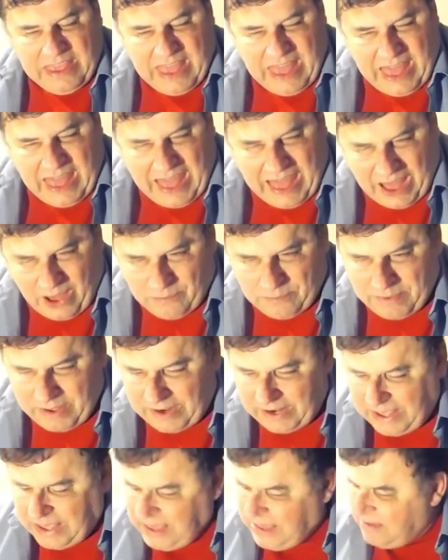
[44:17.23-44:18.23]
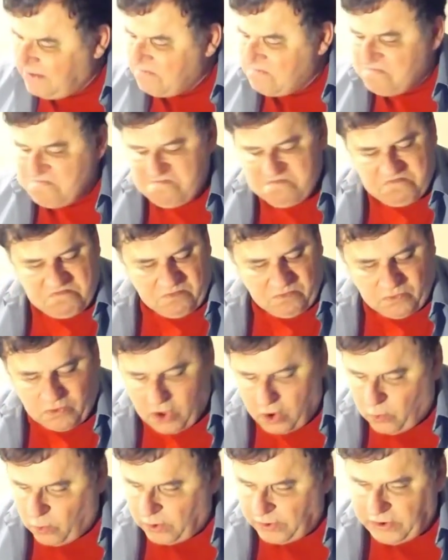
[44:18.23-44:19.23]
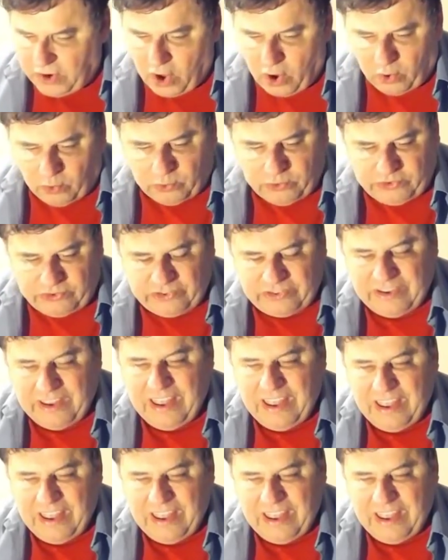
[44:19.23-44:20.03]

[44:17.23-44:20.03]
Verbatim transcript: How many? No one knows,